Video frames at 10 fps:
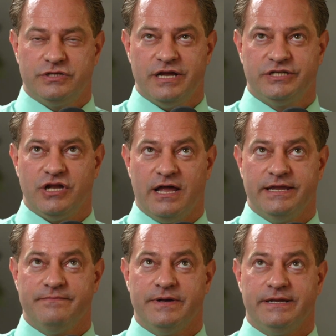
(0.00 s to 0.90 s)
touched on
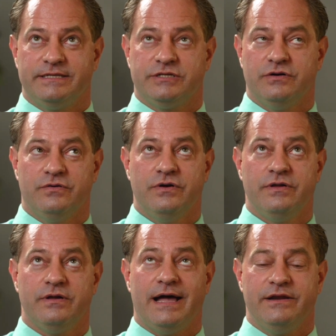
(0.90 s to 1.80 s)
it, but so
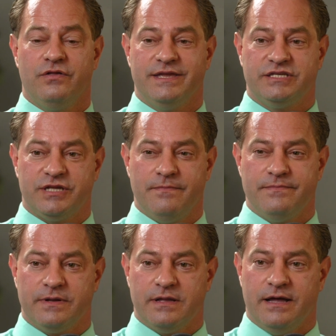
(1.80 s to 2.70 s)
I know that
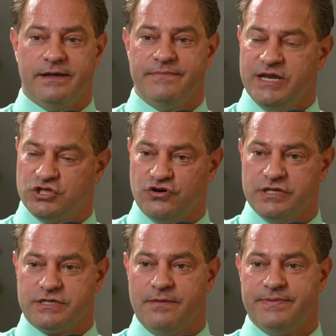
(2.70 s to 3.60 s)
some
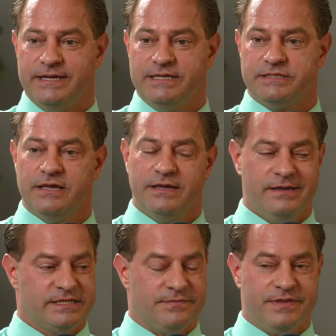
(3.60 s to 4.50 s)
insurance companies,
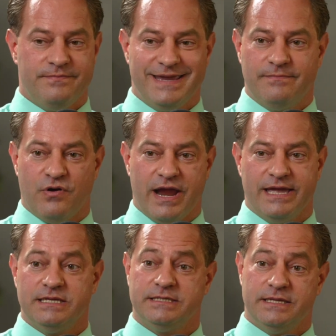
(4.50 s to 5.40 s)
some of the big
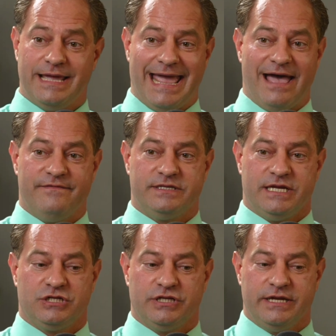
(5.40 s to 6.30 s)
brands, they have
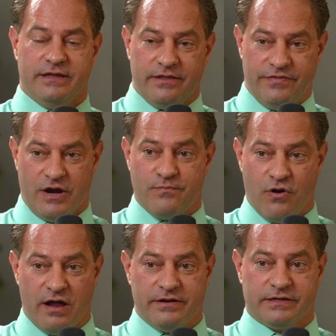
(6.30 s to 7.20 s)
essentially their
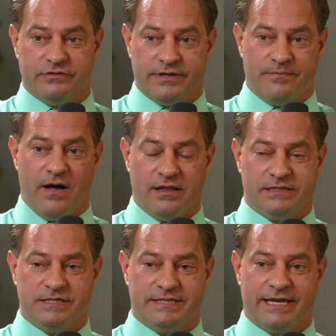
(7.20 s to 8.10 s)
product or their
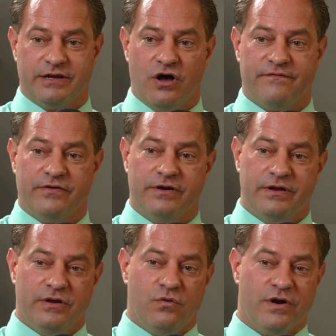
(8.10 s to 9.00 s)
policies they can offer,
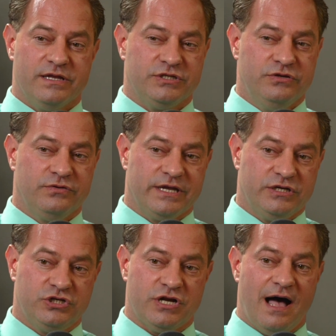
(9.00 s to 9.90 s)
whereas you can
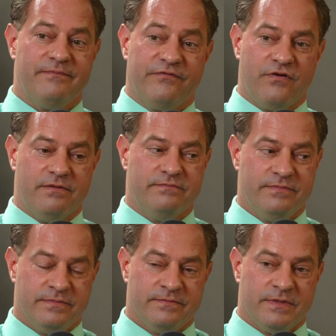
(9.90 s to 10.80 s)
shop from
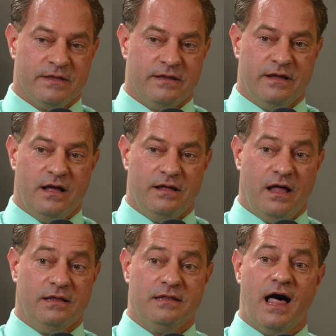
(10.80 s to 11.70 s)

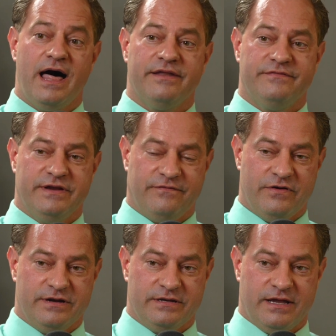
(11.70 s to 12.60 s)
a lot of
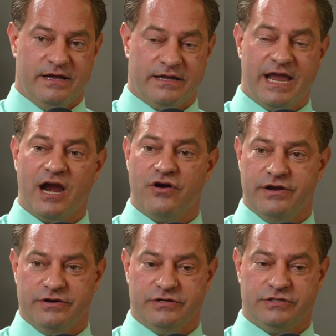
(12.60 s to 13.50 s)
different
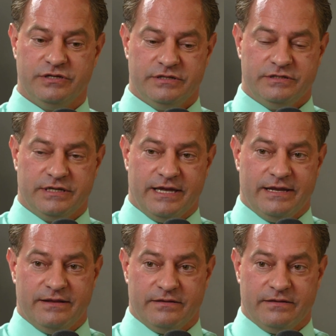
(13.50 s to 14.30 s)
carriers to get